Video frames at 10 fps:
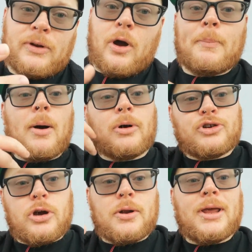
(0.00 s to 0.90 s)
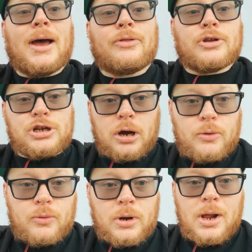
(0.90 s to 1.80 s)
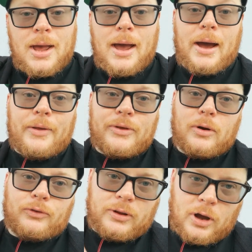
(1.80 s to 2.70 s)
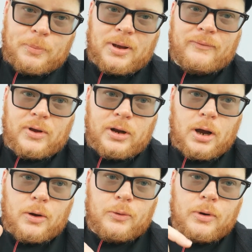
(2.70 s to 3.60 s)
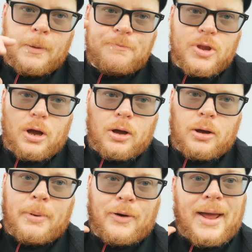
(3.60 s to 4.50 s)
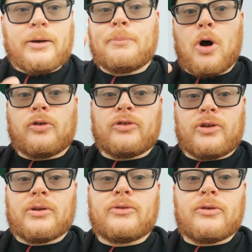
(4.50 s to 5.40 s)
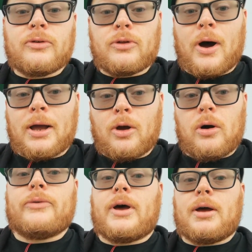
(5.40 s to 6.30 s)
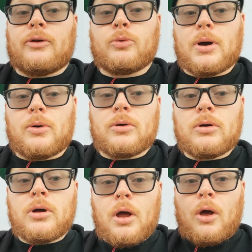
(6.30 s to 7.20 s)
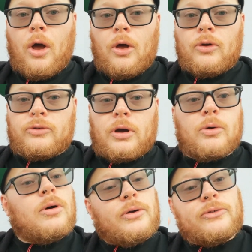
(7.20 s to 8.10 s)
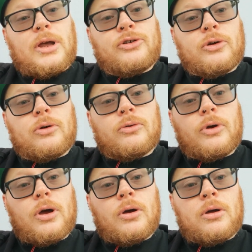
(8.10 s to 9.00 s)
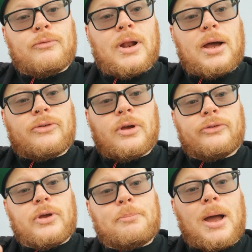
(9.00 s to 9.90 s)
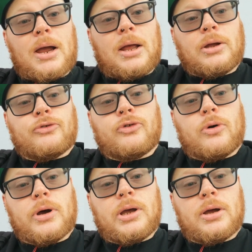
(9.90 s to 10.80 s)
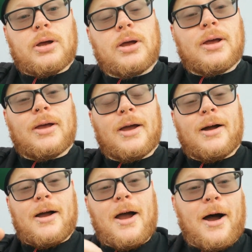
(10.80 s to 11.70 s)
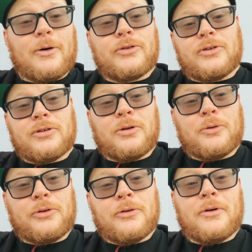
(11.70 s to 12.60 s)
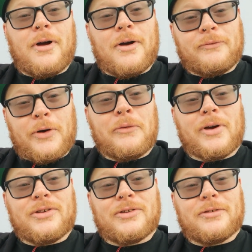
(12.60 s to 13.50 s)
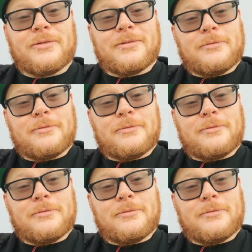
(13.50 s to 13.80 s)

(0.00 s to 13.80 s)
video about my journey and the show. And then obviously there'll be a video uh, about any of the purchases that I got there as well. So stay tuned relax, sit back and enjoy. I'll talk to you very, very soon.